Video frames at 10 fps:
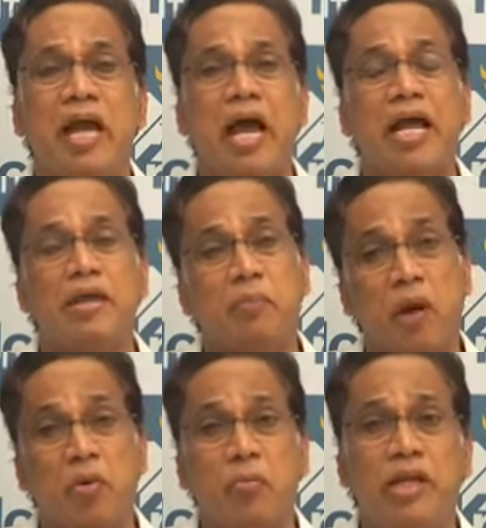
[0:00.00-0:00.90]
And
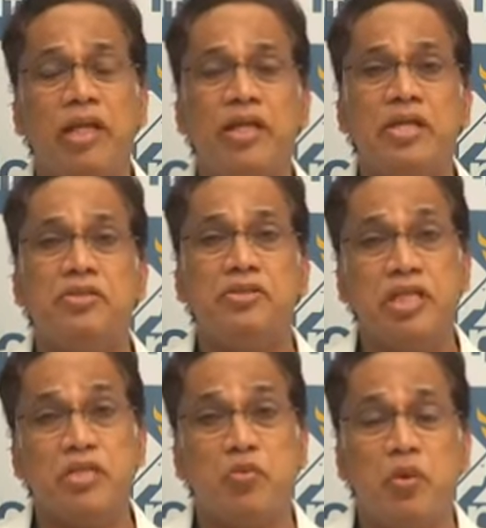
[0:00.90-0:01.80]
probably
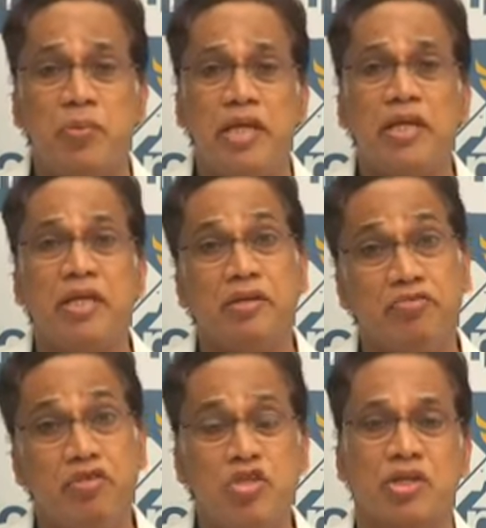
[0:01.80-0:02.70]
this would be the
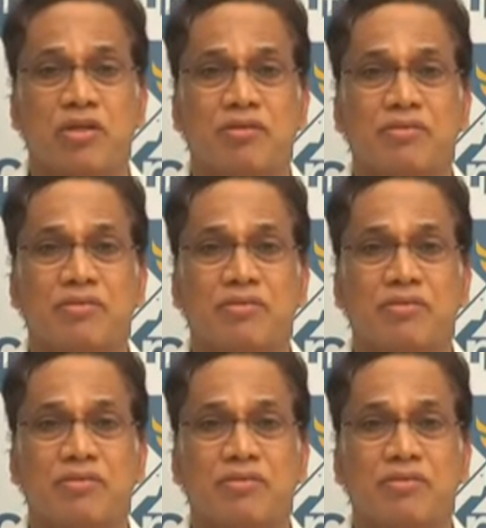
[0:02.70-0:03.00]
future.